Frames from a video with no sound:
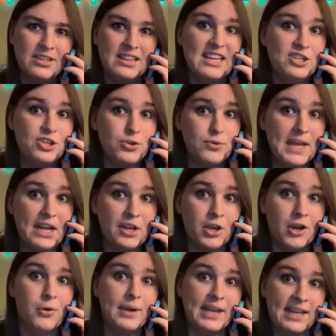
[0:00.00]
I should let you
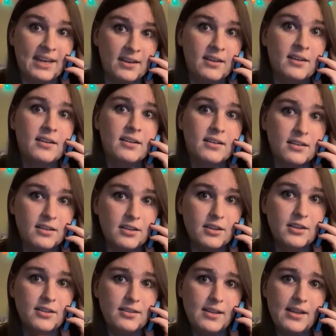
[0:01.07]
get going.
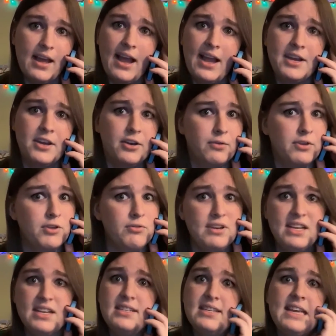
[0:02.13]
I know,
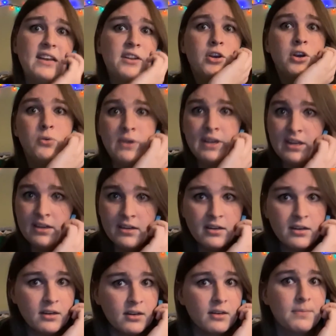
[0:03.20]
you need to get
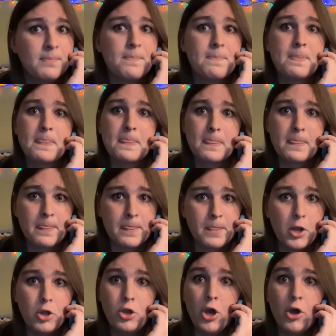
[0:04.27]
going.
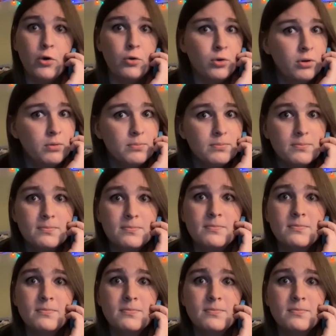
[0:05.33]
Go.